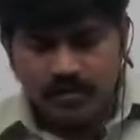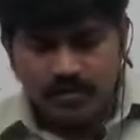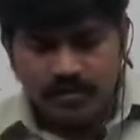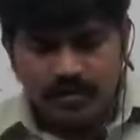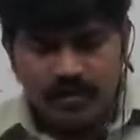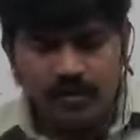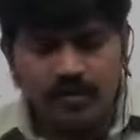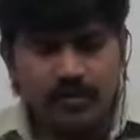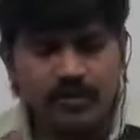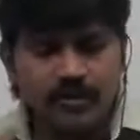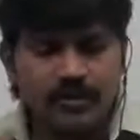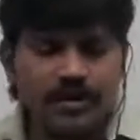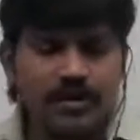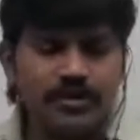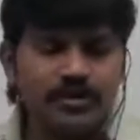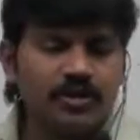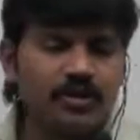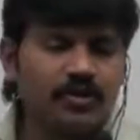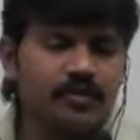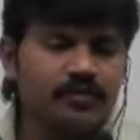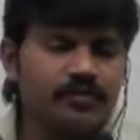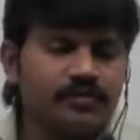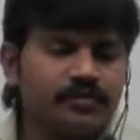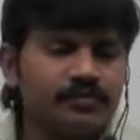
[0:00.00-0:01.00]
Suppose
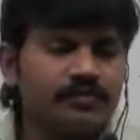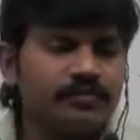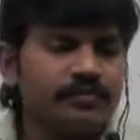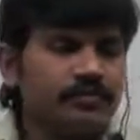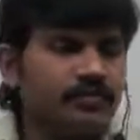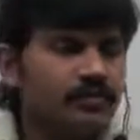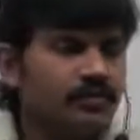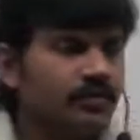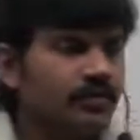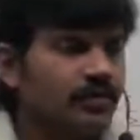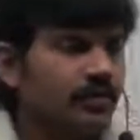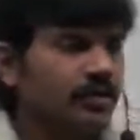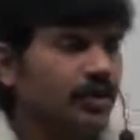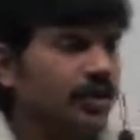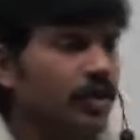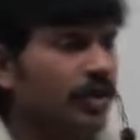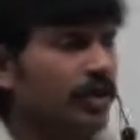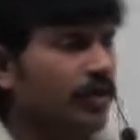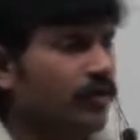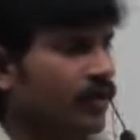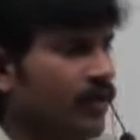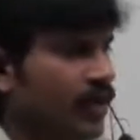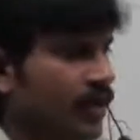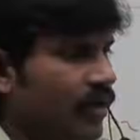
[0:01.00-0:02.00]
assume
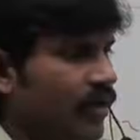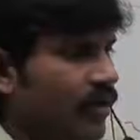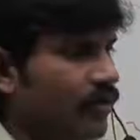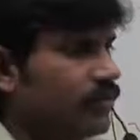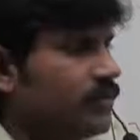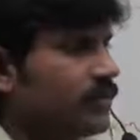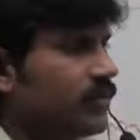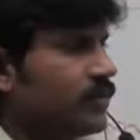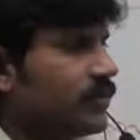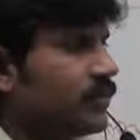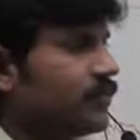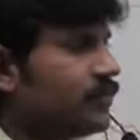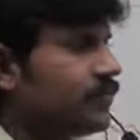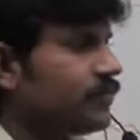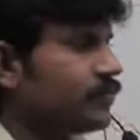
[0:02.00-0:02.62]
in your house